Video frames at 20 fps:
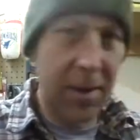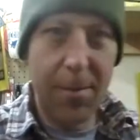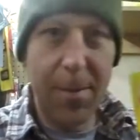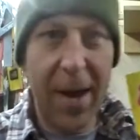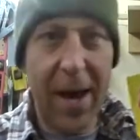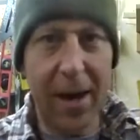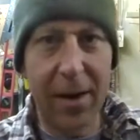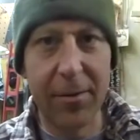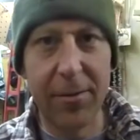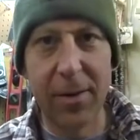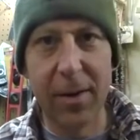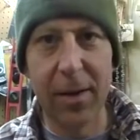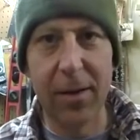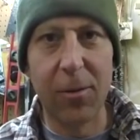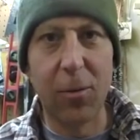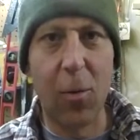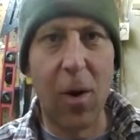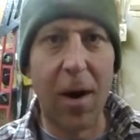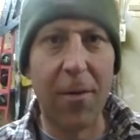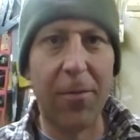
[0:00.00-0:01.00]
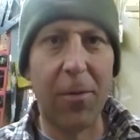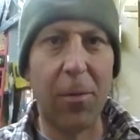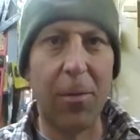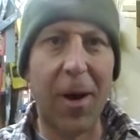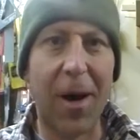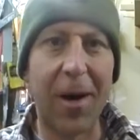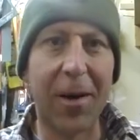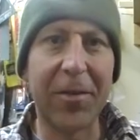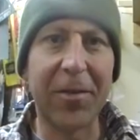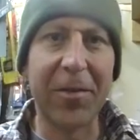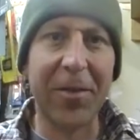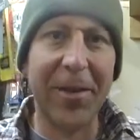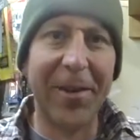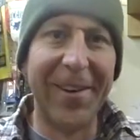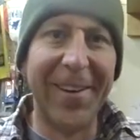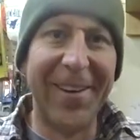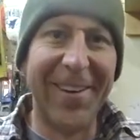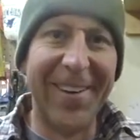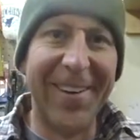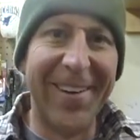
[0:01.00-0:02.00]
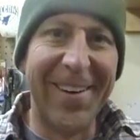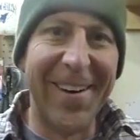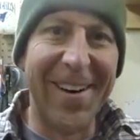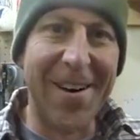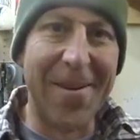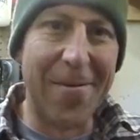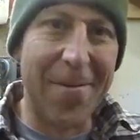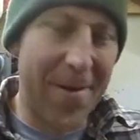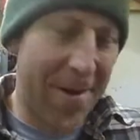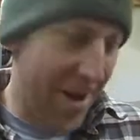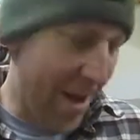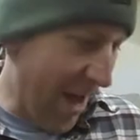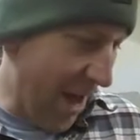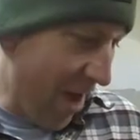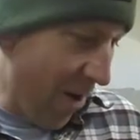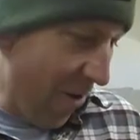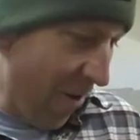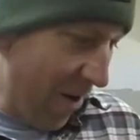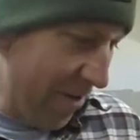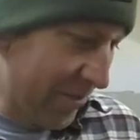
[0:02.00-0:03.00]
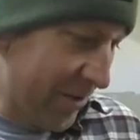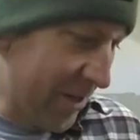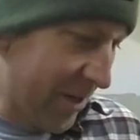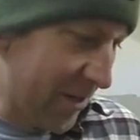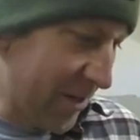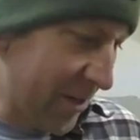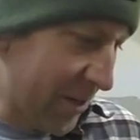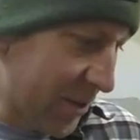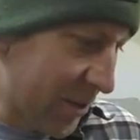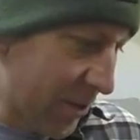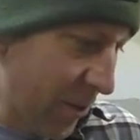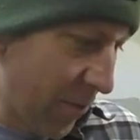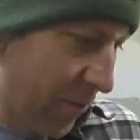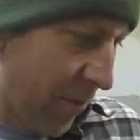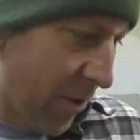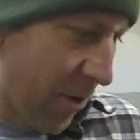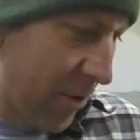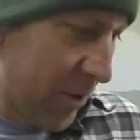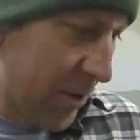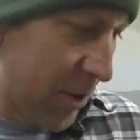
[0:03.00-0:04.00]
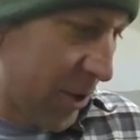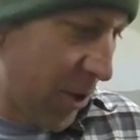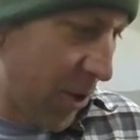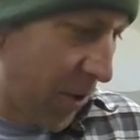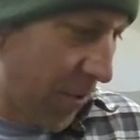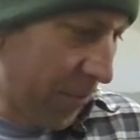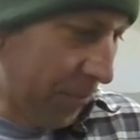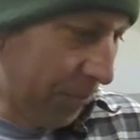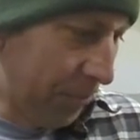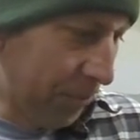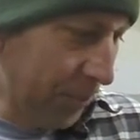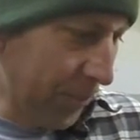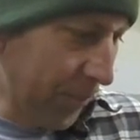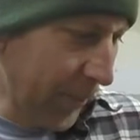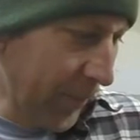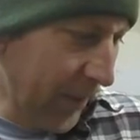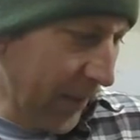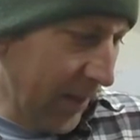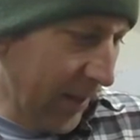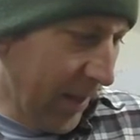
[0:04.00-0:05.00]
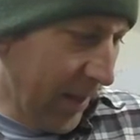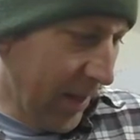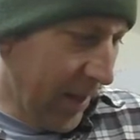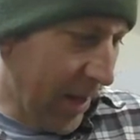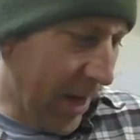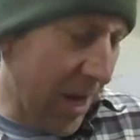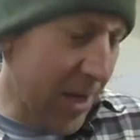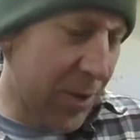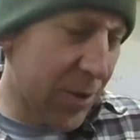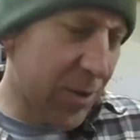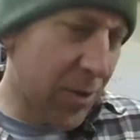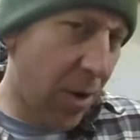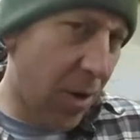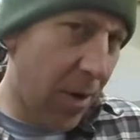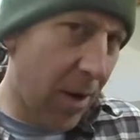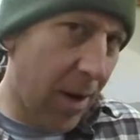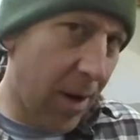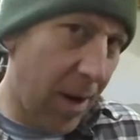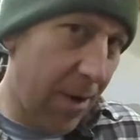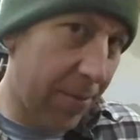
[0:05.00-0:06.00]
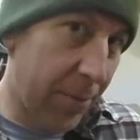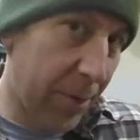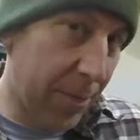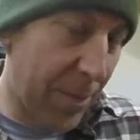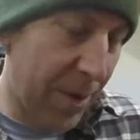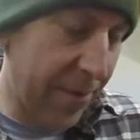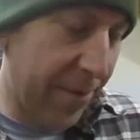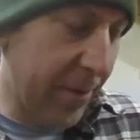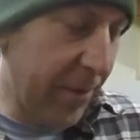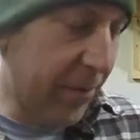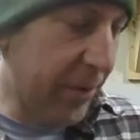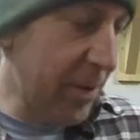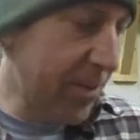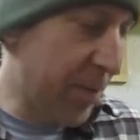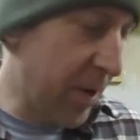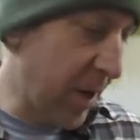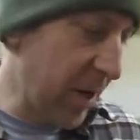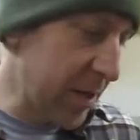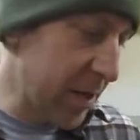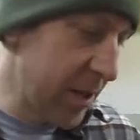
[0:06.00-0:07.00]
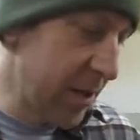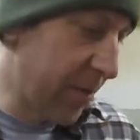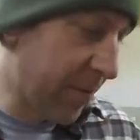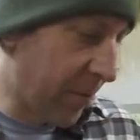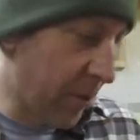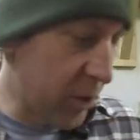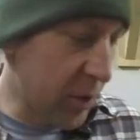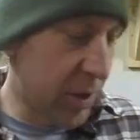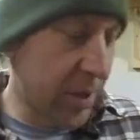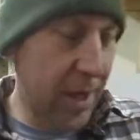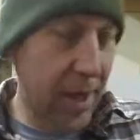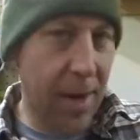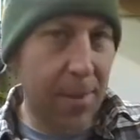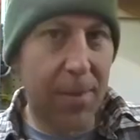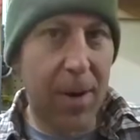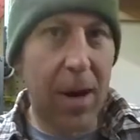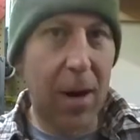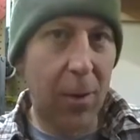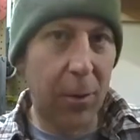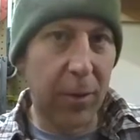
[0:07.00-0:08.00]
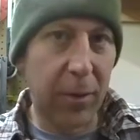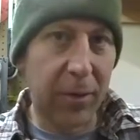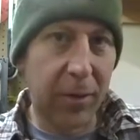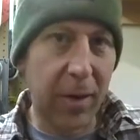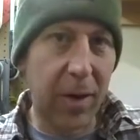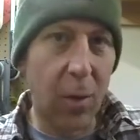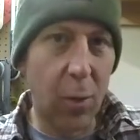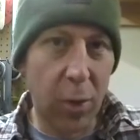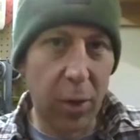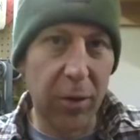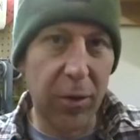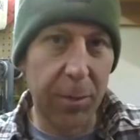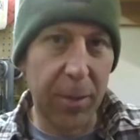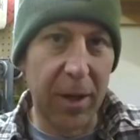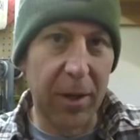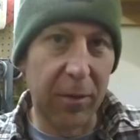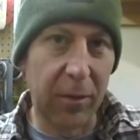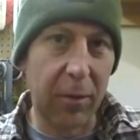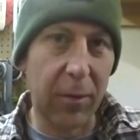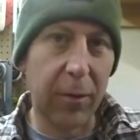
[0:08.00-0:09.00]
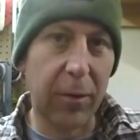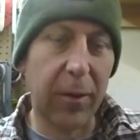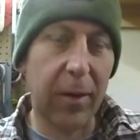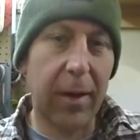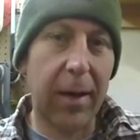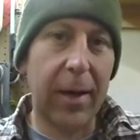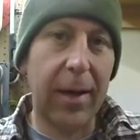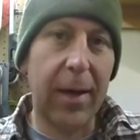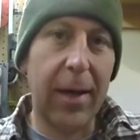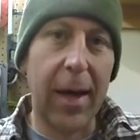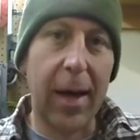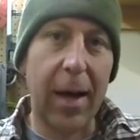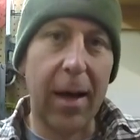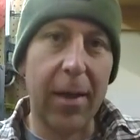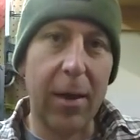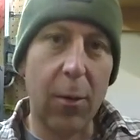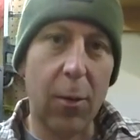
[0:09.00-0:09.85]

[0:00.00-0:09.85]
the back of the waffle box of how I've done this so far this year. I started off with my 50 bucks, and the first thing I bought was a set of wheel spacers. They